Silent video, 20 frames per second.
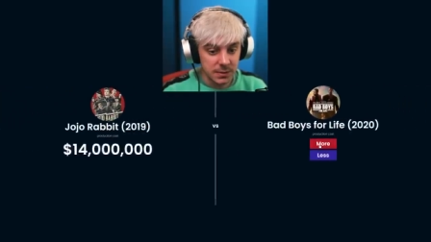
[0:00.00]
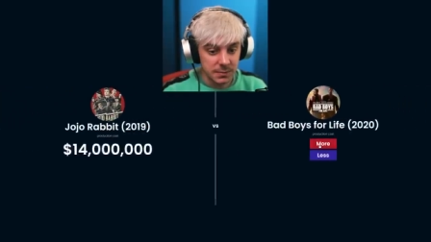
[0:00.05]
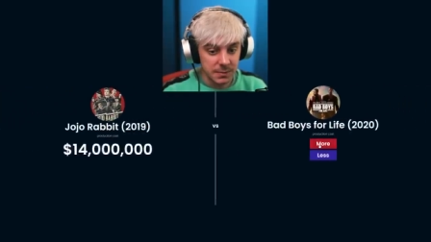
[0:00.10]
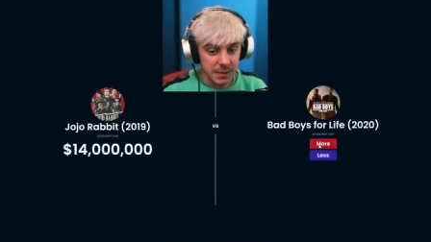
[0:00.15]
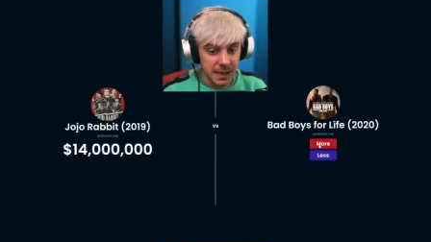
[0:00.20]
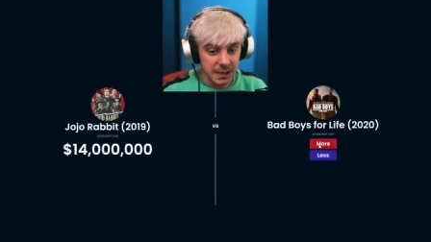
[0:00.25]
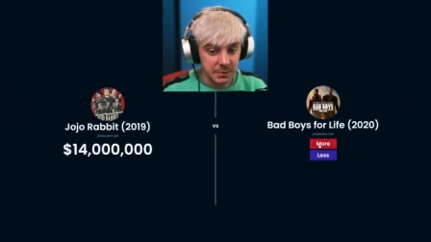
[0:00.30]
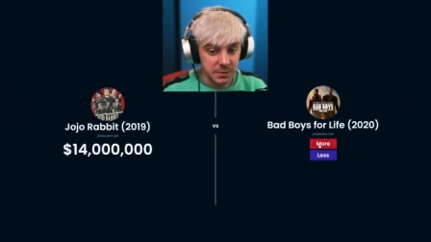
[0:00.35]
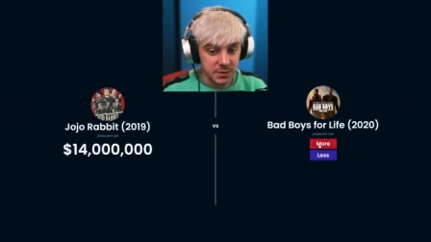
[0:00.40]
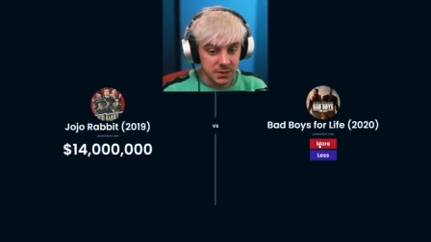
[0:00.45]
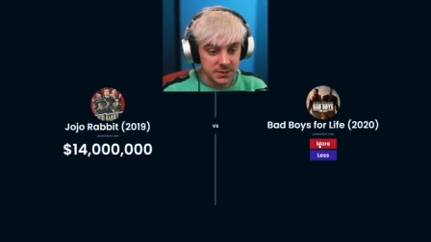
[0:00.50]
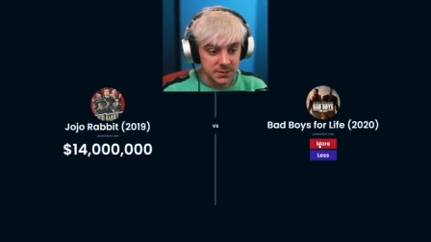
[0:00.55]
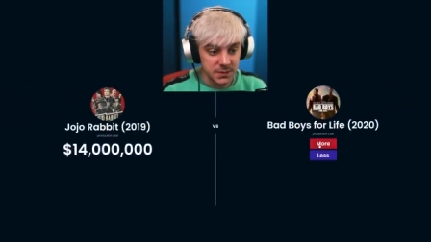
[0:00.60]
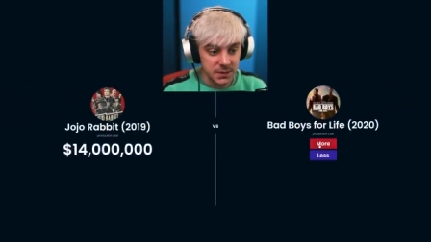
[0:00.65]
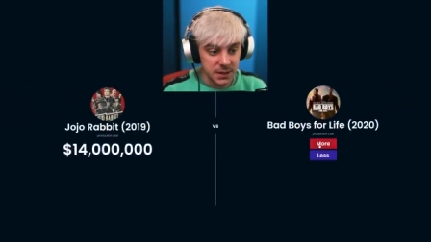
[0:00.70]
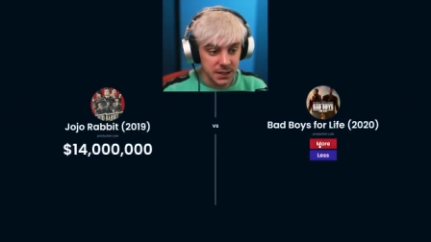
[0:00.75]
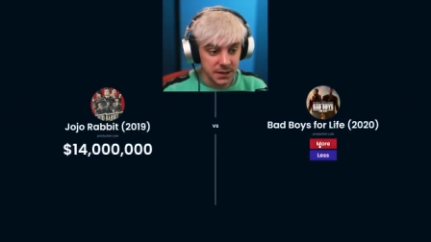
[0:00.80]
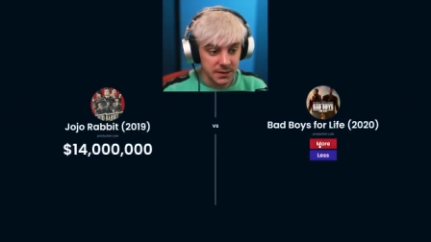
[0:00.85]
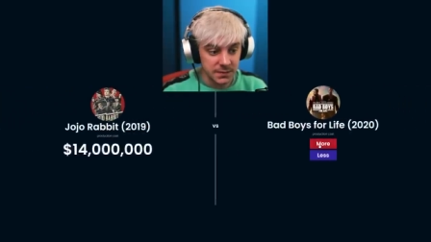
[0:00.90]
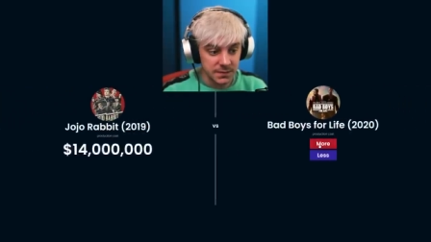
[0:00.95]
Bad Boys for
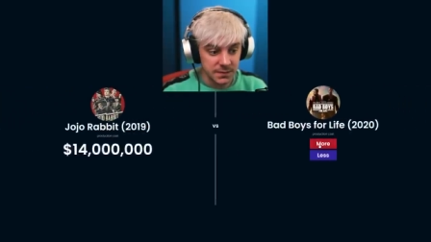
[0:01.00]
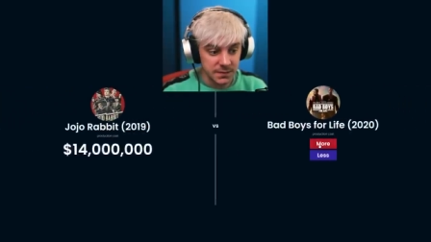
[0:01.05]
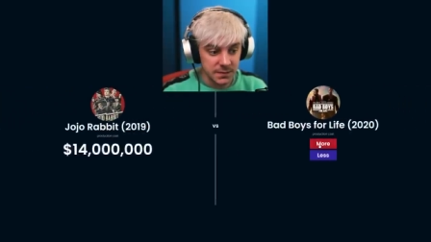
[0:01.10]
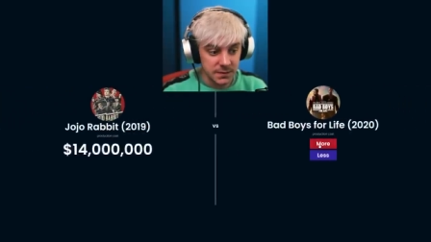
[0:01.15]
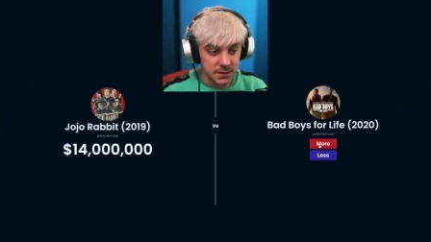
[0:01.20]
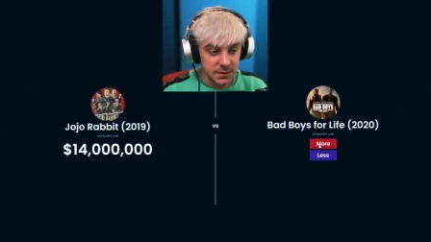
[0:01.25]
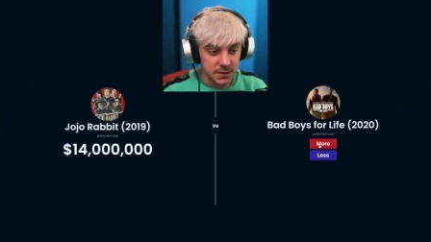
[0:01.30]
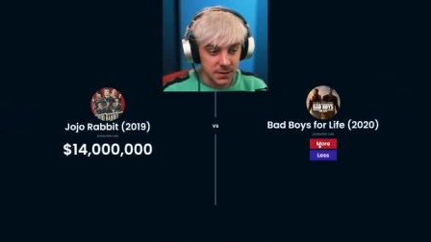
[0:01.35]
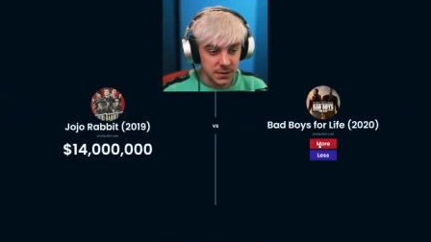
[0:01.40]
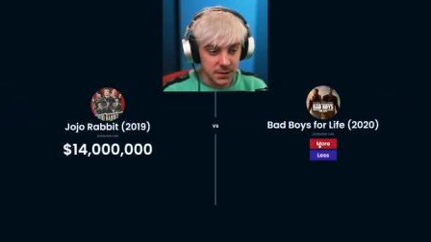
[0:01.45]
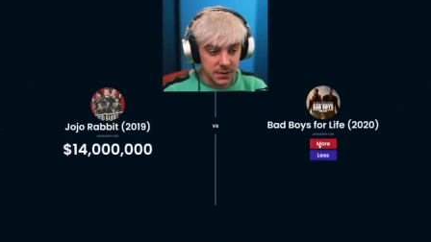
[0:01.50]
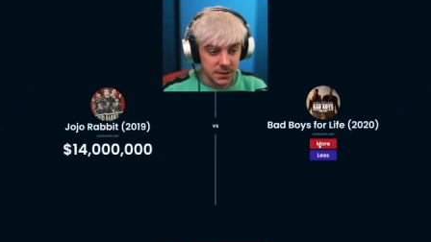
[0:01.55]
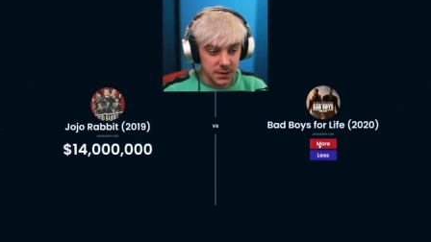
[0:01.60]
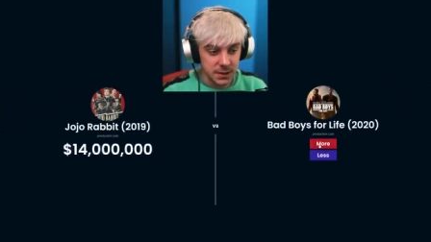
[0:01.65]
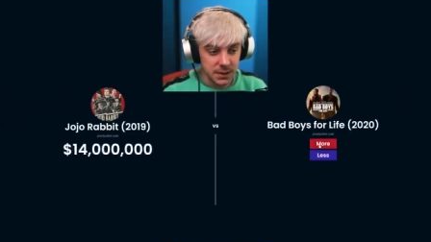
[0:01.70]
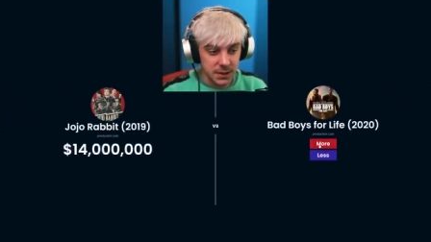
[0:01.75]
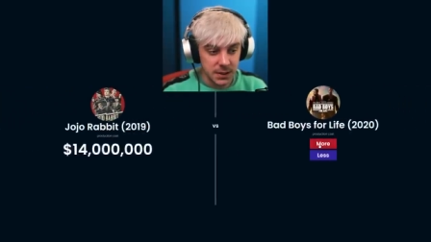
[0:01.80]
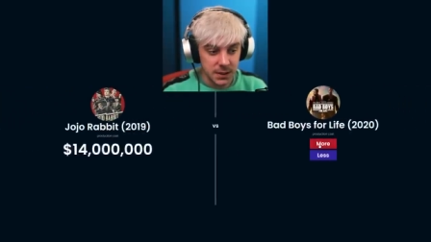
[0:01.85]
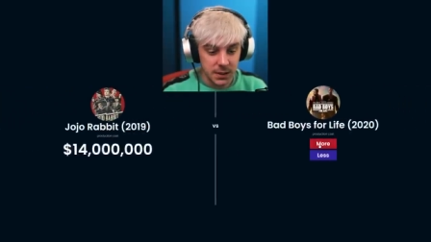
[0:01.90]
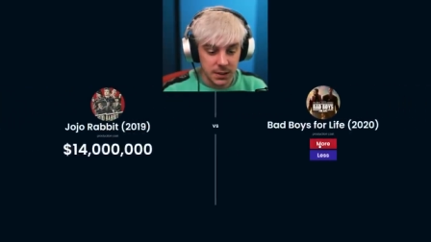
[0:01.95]
Life,
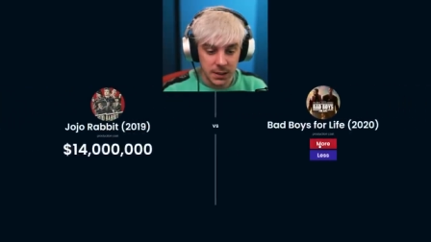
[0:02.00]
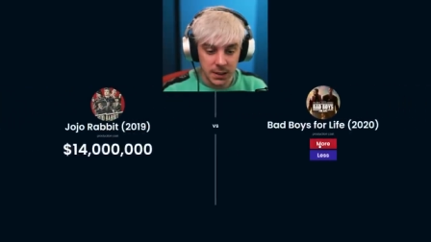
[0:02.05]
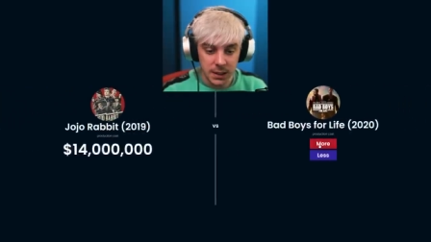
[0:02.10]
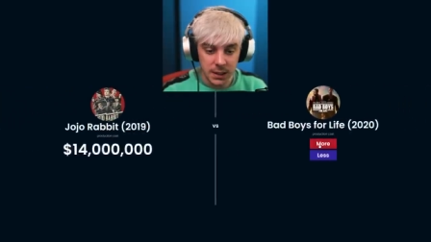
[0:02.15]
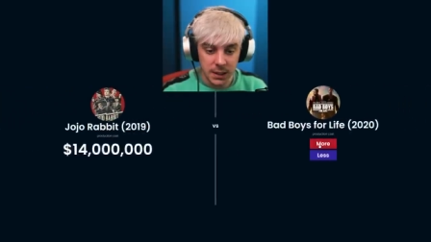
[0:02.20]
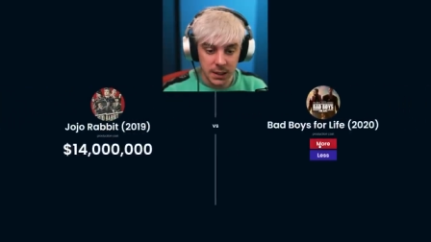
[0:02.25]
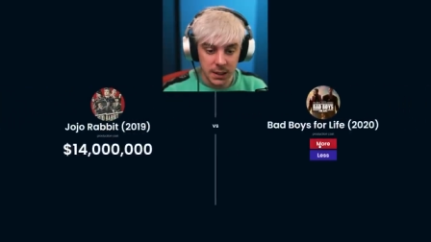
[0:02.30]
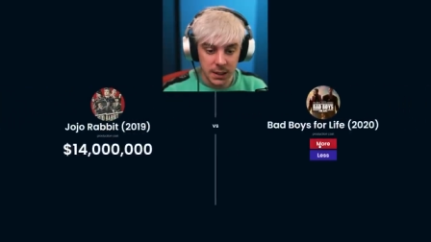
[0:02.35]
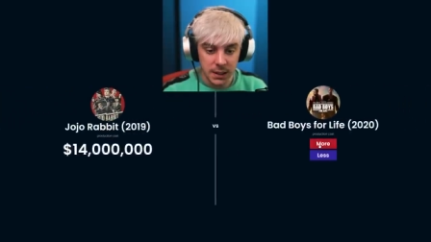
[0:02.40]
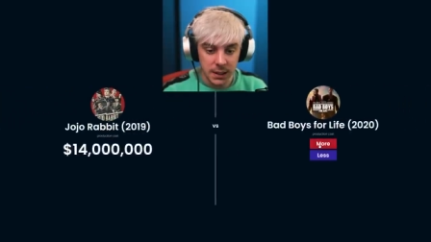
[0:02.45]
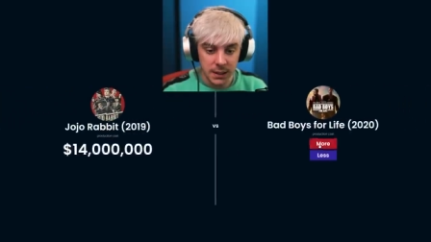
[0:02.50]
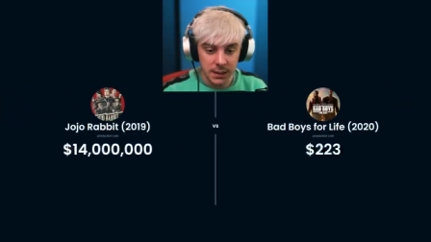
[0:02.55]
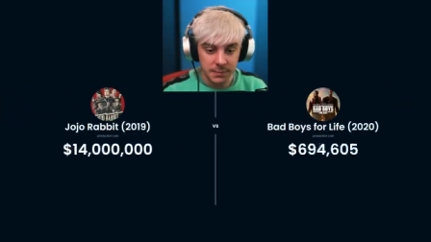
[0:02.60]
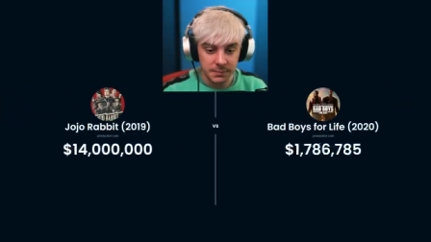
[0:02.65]
uh,